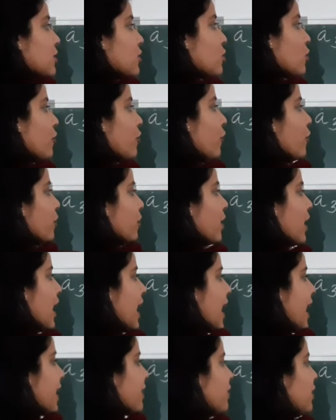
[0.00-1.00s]
So
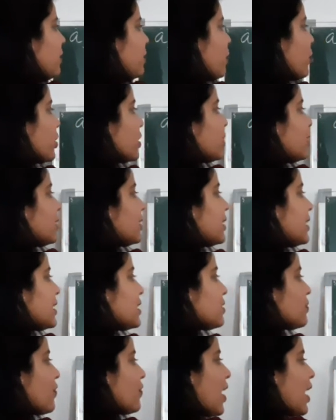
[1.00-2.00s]
I will put
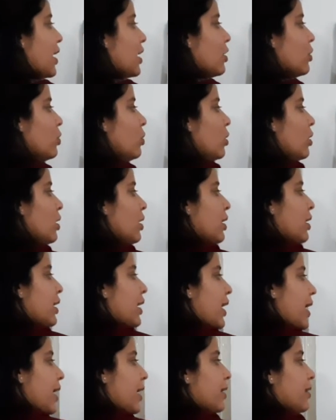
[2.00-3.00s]
this value
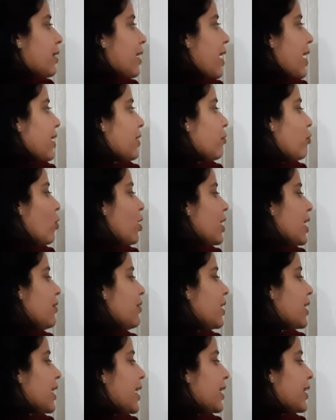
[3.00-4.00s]
here, and what
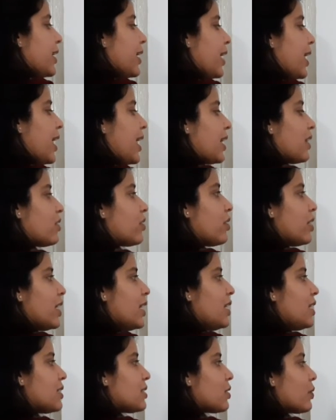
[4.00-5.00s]
I will get?
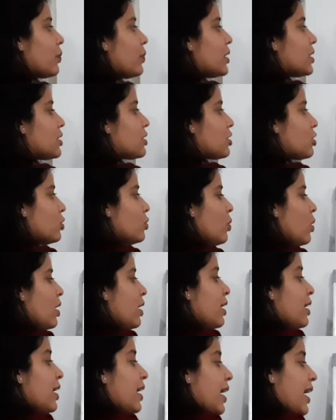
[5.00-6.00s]
A3 is equals to
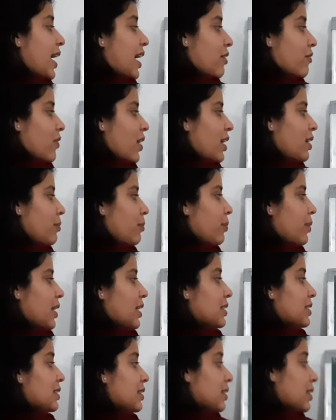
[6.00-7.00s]
A1
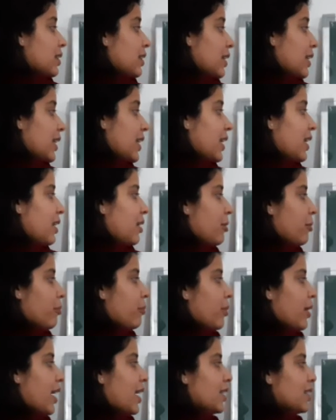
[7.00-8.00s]
plus B
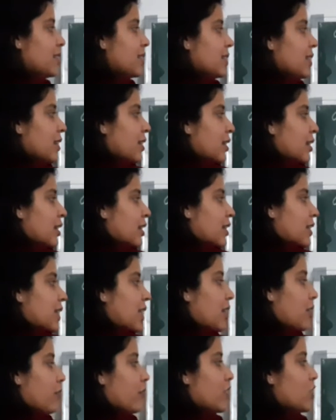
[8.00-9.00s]
plus
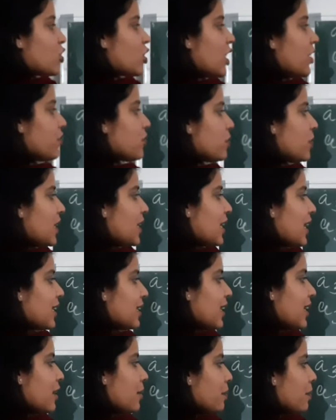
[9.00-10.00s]
D, which gives me
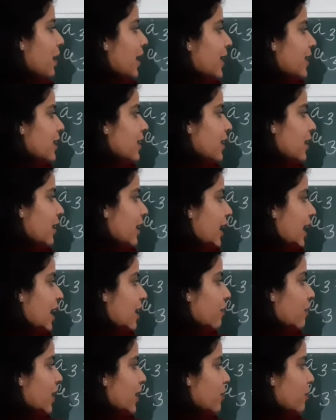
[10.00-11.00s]
nothing but
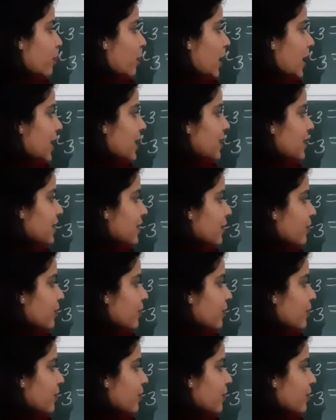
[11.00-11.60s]
A1 plus